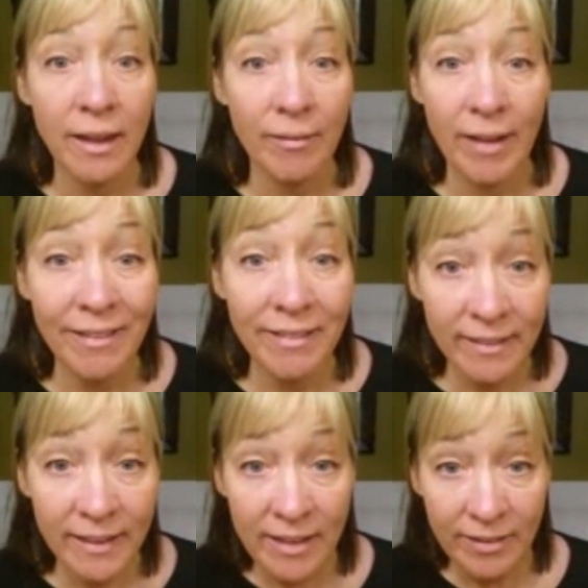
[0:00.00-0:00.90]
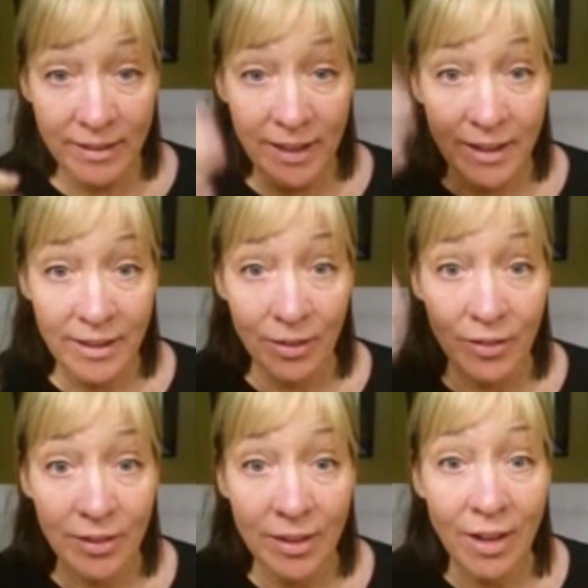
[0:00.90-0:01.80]
at least 10
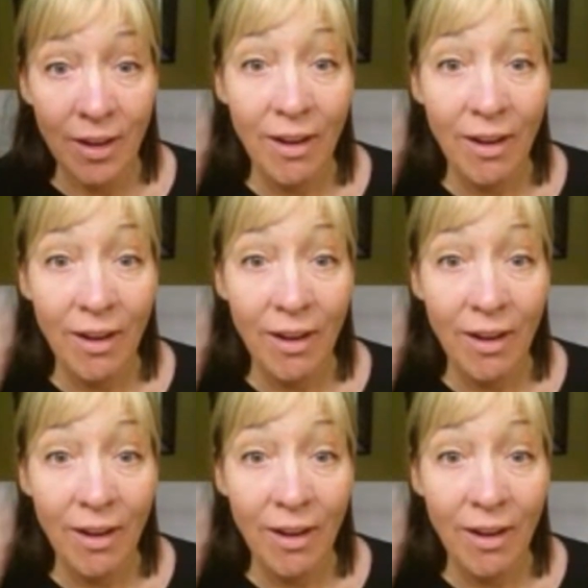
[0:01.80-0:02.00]
years